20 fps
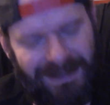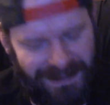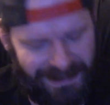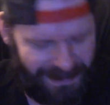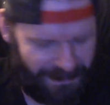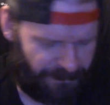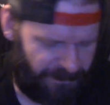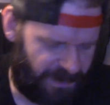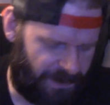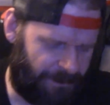Like
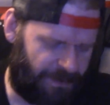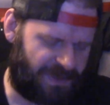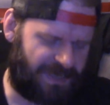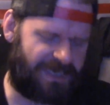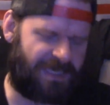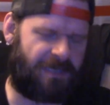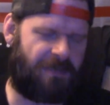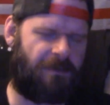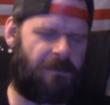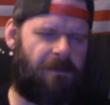I'm very
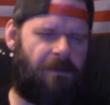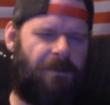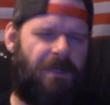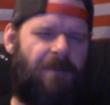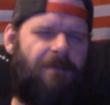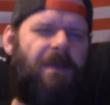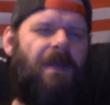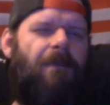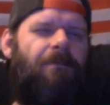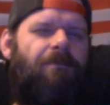particular
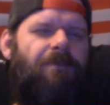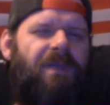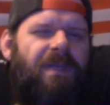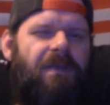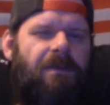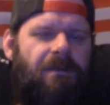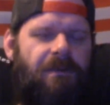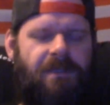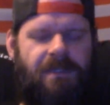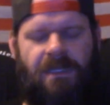about my
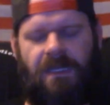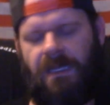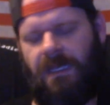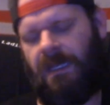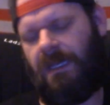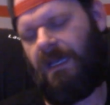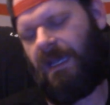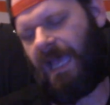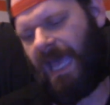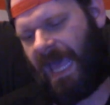builds,
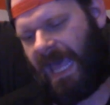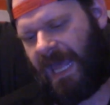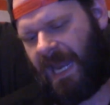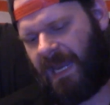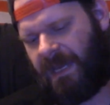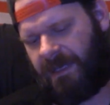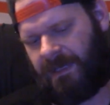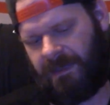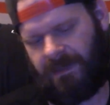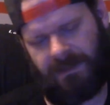
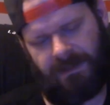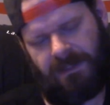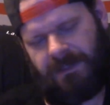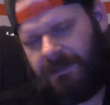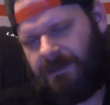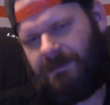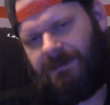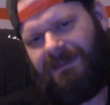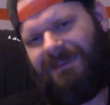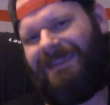and
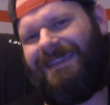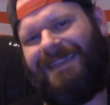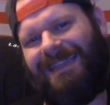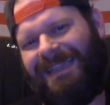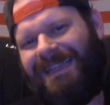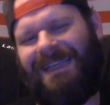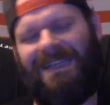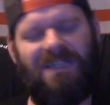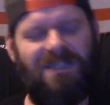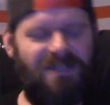
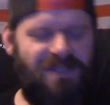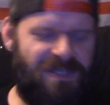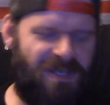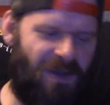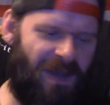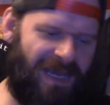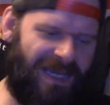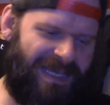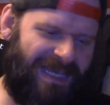so I